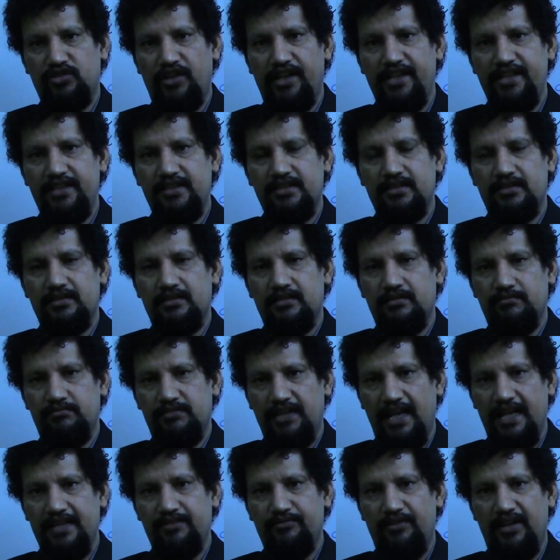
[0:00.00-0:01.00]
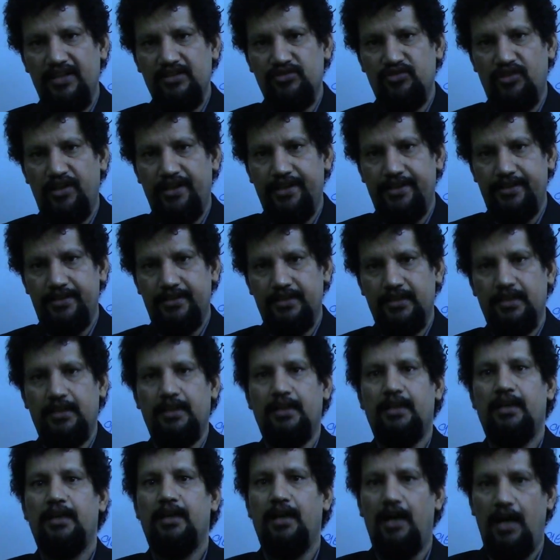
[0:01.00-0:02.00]
joints than one joint
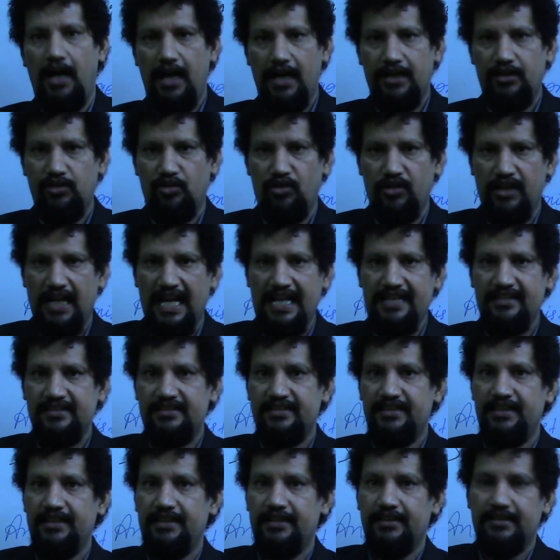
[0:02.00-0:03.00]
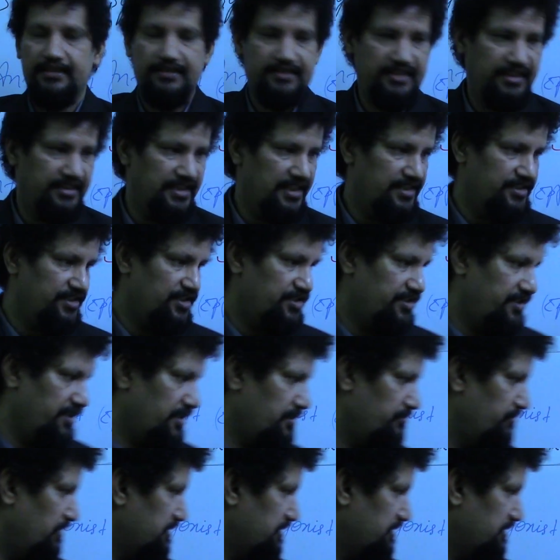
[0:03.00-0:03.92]
are known as synergistic